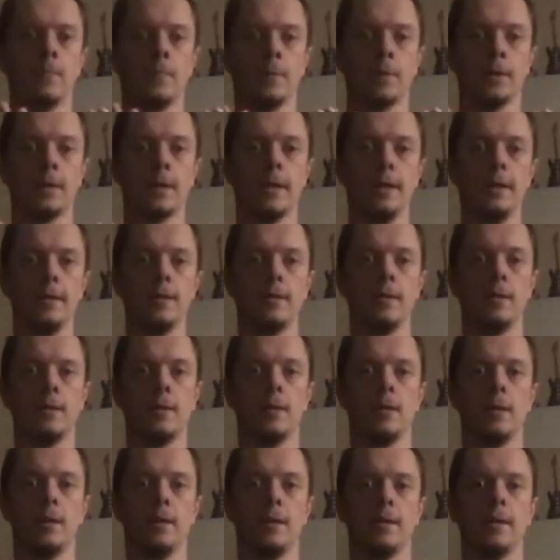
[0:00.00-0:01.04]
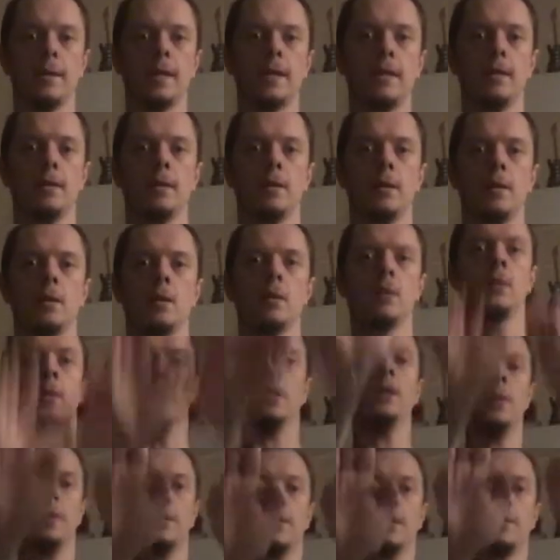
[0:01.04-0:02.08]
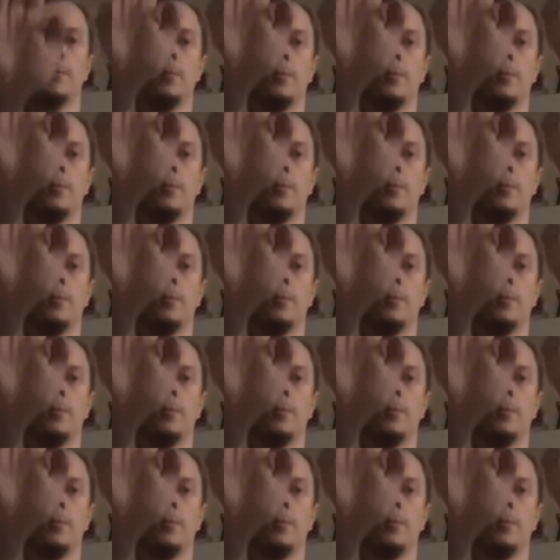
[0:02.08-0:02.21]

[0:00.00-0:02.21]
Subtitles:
okay, and then double